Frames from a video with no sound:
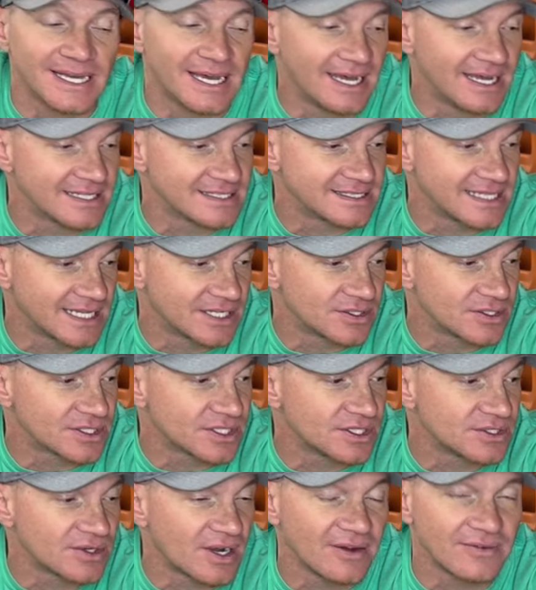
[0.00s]
Uh, it's
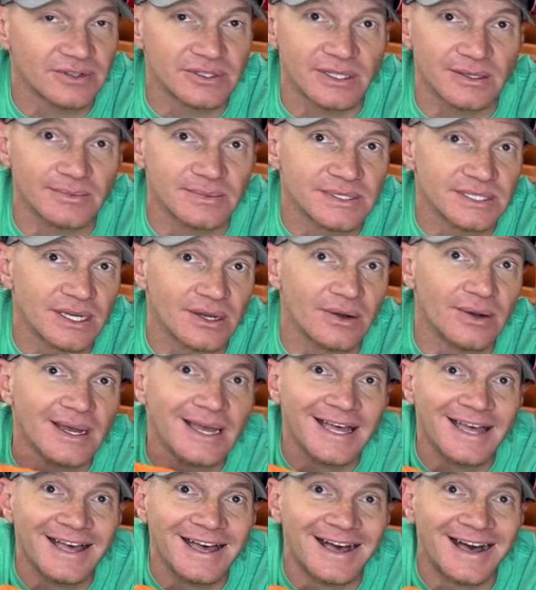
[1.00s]
dangerous to drive with them. So
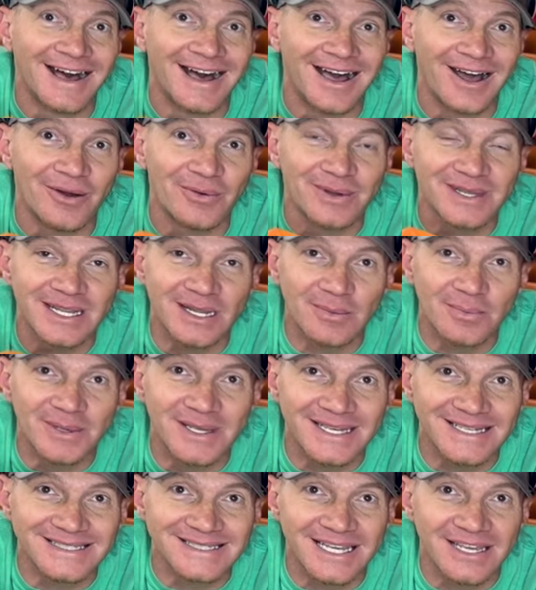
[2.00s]
uh, we did a
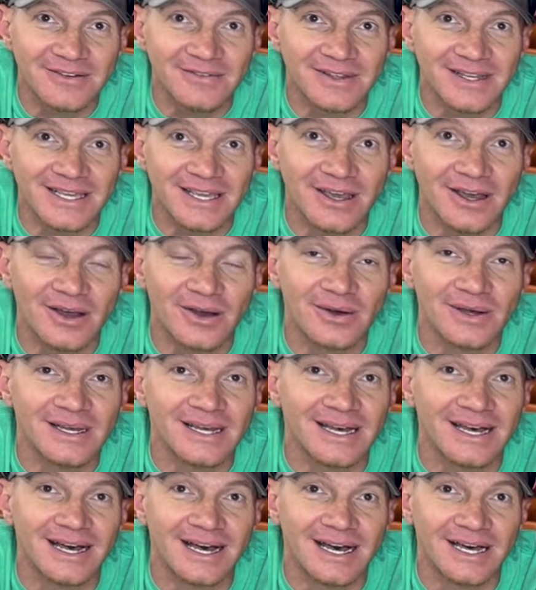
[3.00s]
P S A video
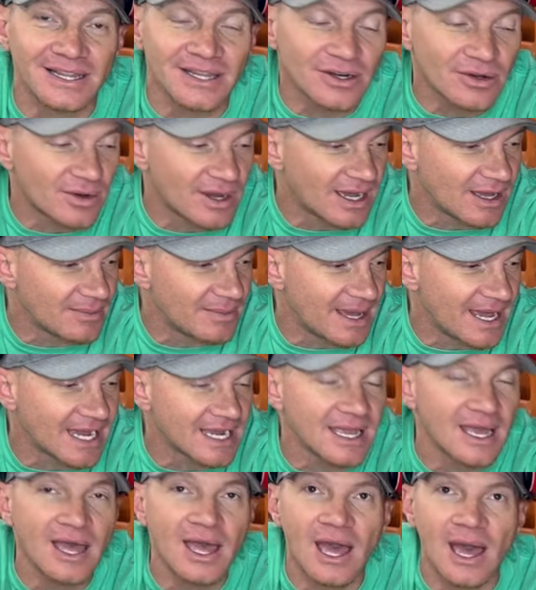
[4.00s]
uh, a little while
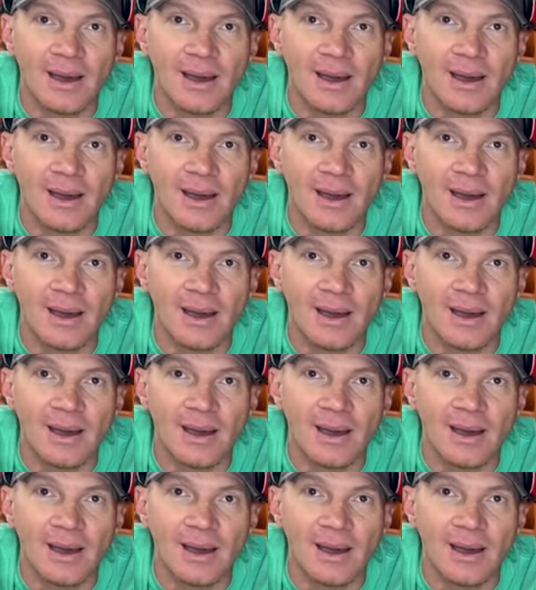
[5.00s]
back,